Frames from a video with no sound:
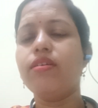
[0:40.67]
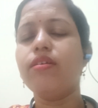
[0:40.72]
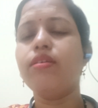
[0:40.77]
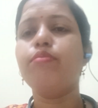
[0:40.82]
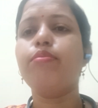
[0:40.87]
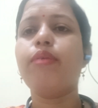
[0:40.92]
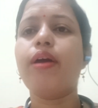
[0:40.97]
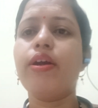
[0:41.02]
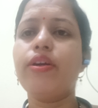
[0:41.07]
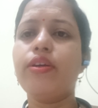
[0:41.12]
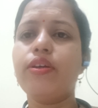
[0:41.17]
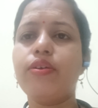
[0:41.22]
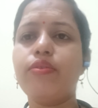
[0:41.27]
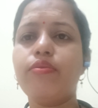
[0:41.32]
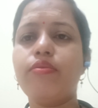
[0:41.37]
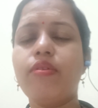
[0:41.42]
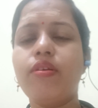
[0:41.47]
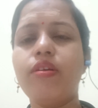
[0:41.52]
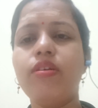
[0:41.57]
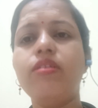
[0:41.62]
In biotech
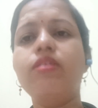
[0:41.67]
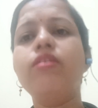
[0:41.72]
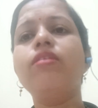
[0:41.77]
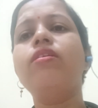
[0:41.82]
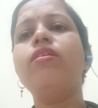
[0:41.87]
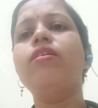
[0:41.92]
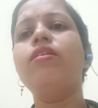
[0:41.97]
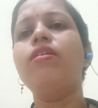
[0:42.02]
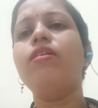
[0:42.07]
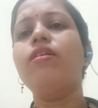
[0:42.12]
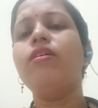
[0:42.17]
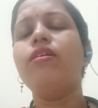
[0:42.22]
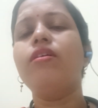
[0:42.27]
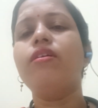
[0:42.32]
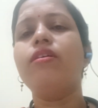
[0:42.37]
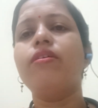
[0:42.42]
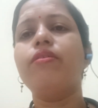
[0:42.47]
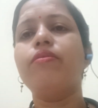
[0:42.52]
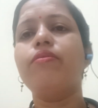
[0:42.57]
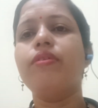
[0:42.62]
world,
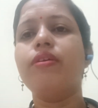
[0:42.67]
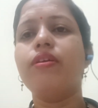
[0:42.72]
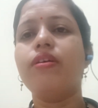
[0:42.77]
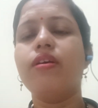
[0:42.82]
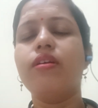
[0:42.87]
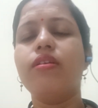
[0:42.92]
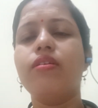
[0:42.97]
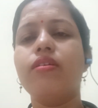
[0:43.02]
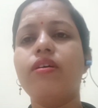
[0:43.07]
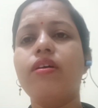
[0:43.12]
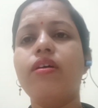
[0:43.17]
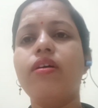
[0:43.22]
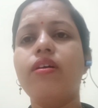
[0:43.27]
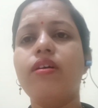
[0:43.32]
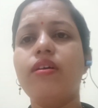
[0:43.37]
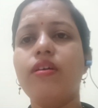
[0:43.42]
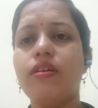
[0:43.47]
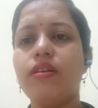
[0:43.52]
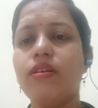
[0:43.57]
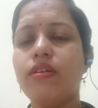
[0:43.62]
we can
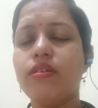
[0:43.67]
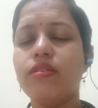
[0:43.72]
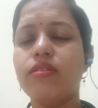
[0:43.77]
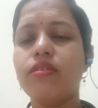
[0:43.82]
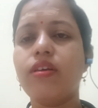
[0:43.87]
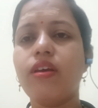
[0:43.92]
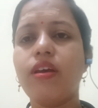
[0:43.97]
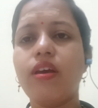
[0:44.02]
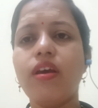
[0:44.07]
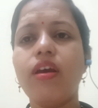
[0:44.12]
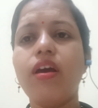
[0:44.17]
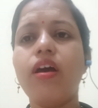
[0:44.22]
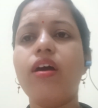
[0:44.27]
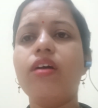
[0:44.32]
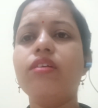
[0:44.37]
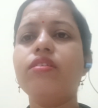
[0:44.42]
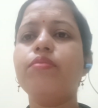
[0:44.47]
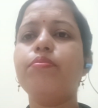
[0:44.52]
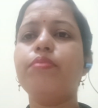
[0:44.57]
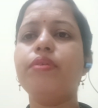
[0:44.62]
say
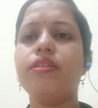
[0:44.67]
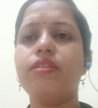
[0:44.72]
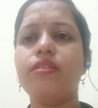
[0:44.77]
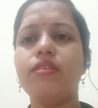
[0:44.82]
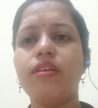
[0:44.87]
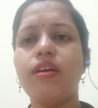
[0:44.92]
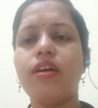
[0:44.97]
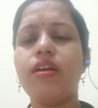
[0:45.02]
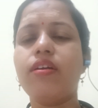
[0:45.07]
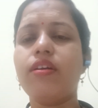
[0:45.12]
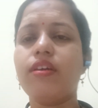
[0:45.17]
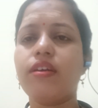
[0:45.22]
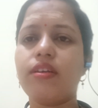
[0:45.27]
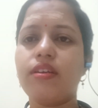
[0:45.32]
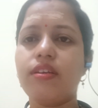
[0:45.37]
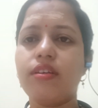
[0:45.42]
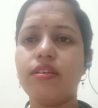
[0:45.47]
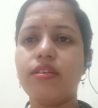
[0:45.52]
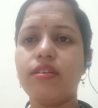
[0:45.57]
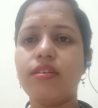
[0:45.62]
as PCR
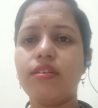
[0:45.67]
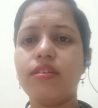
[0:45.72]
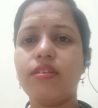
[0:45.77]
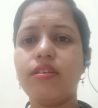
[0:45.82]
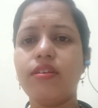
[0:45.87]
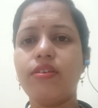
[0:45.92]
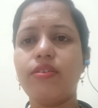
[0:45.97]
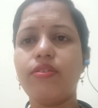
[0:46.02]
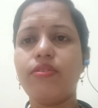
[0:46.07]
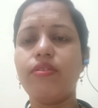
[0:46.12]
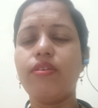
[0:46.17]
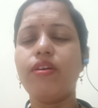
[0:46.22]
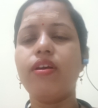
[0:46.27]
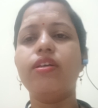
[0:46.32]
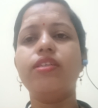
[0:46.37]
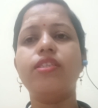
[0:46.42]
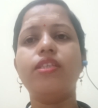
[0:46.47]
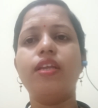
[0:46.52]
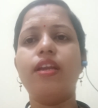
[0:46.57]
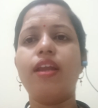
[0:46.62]
technique. Okay,
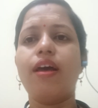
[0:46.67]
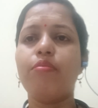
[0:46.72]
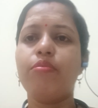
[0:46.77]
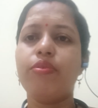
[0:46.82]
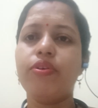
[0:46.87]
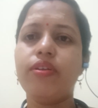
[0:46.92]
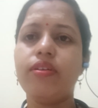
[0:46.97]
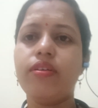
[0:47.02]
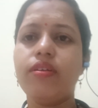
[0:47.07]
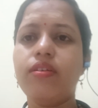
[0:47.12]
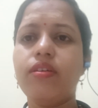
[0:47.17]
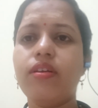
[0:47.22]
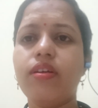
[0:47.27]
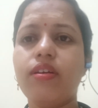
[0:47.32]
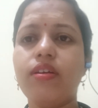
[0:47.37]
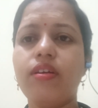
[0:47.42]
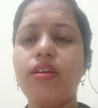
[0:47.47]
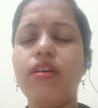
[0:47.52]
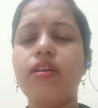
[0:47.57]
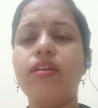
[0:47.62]
it's a laboratory
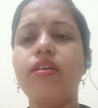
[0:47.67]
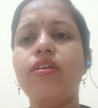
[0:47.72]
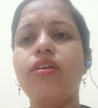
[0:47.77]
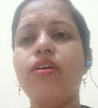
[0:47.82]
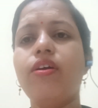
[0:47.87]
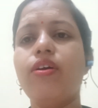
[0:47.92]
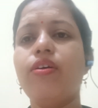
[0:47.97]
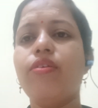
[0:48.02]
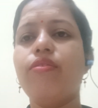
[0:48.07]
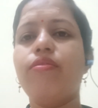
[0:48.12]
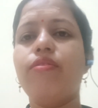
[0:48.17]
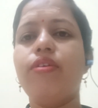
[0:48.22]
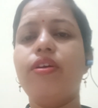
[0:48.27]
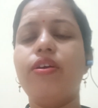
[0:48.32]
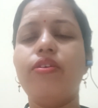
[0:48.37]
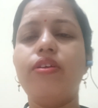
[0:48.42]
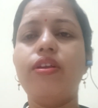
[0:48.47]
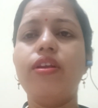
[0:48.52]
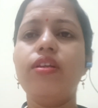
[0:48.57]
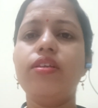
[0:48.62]
technique
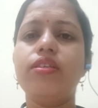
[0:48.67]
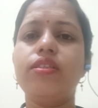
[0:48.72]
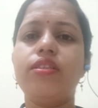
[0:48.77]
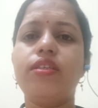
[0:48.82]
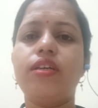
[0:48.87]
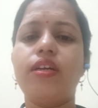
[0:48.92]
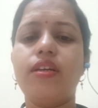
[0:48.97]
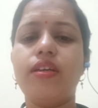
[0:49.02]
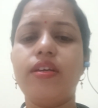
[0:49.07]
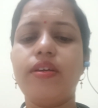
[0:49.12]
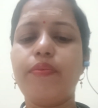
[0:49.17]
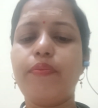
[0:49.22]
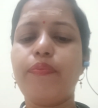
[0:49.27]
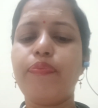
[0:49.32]
we will study.